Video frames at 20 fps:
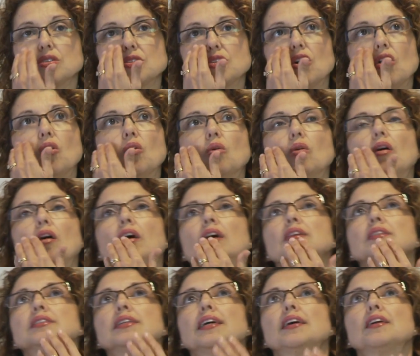So
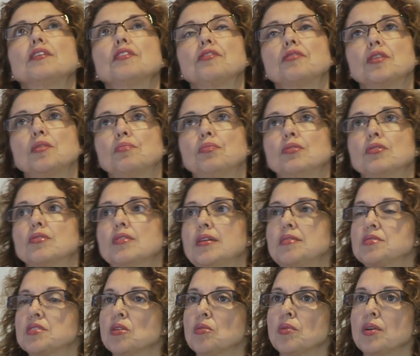all Title III
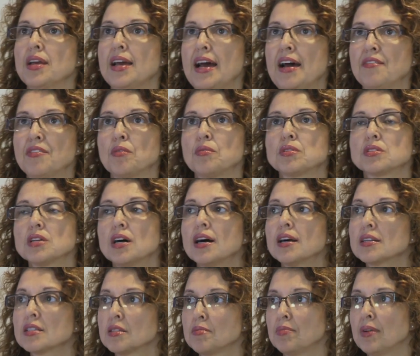programs that we have that we
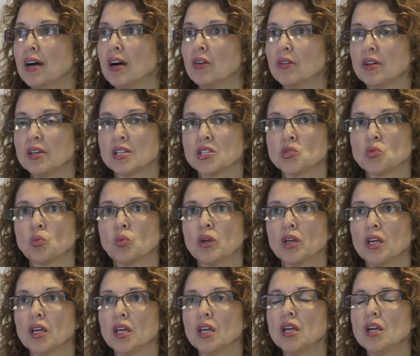talked about is
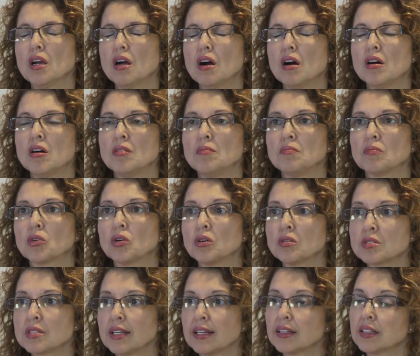we, um,
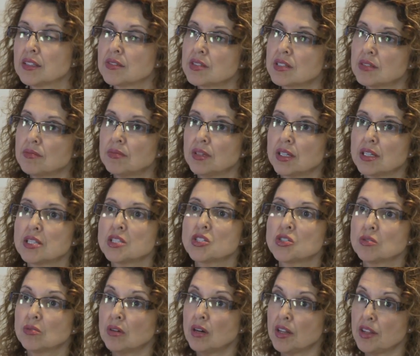Coastline gives some monies
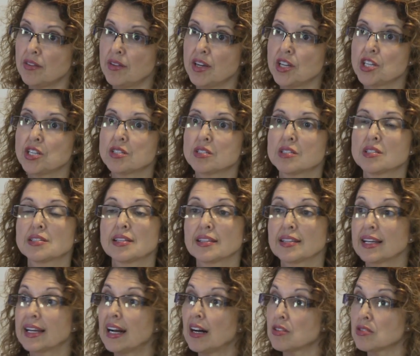to other agencies like
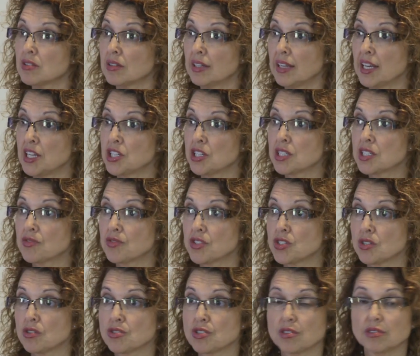the Council on Aging for
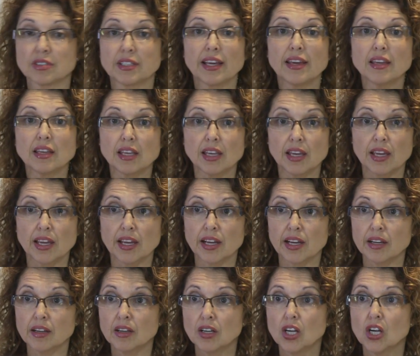social
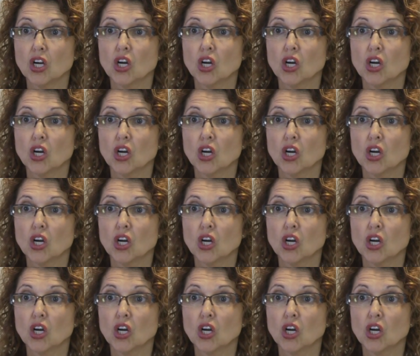daycare.